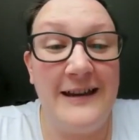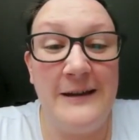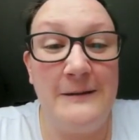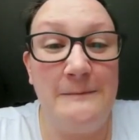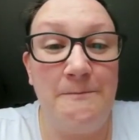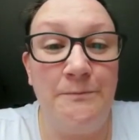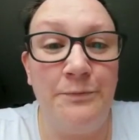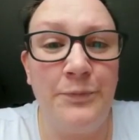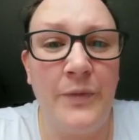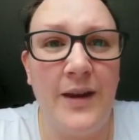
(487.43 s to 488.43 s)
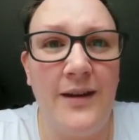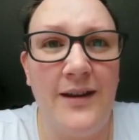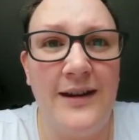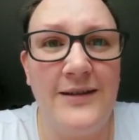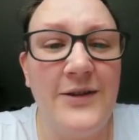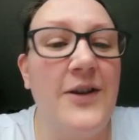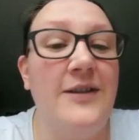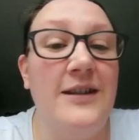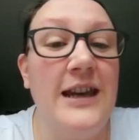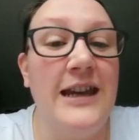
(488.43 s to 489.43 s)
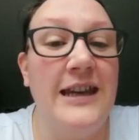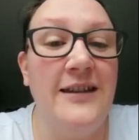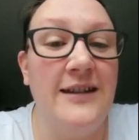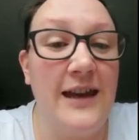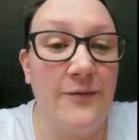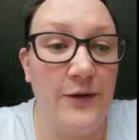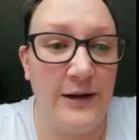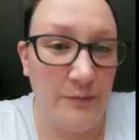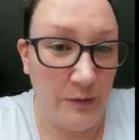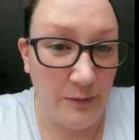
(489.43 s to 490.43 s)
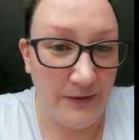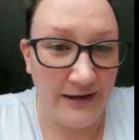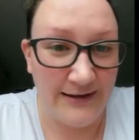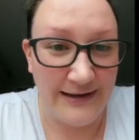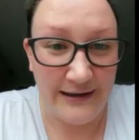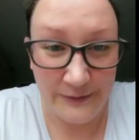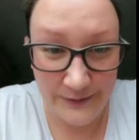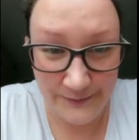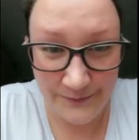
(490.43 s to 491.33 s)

I started the day getting ready at my mum and dad's house,